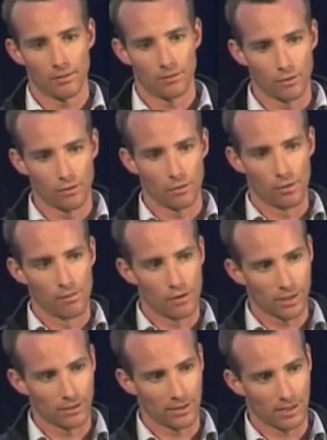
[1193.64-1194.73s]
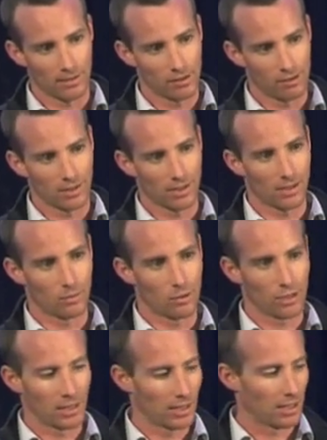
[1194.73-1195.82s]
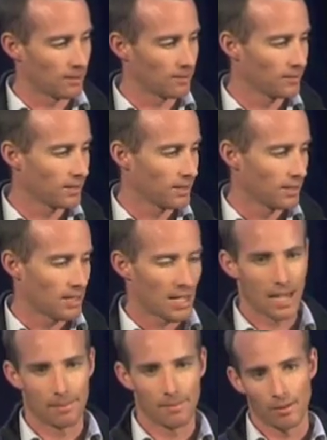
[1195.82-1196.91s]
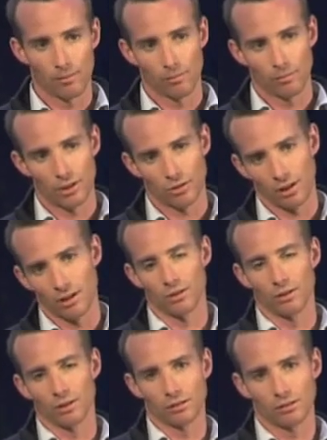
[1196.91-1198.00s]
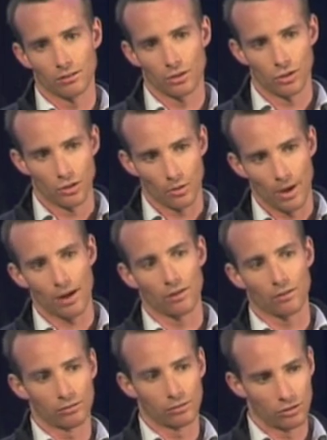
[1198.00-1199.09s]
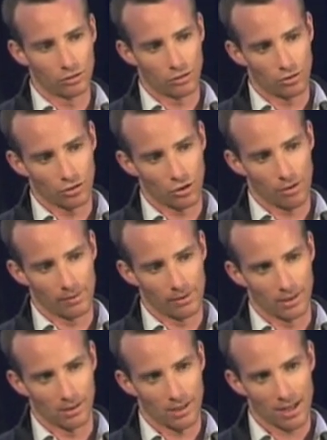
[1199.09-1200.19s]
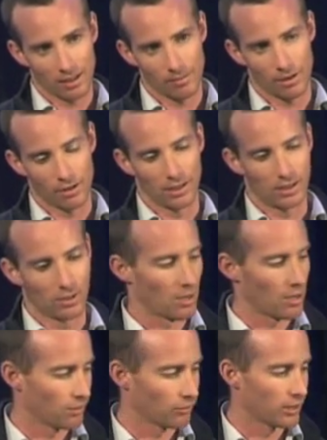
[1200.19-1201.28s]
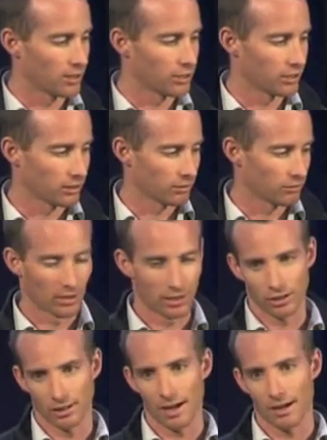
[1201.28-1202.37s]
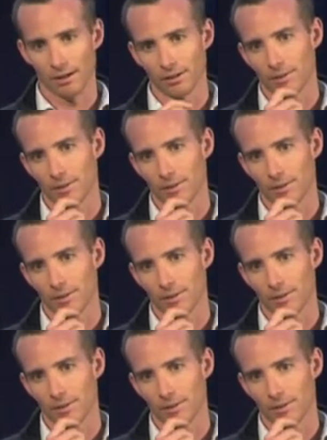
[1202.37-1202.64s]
for immersive experiences working here. And we're trying to do our job in the tech community as well, reaching out,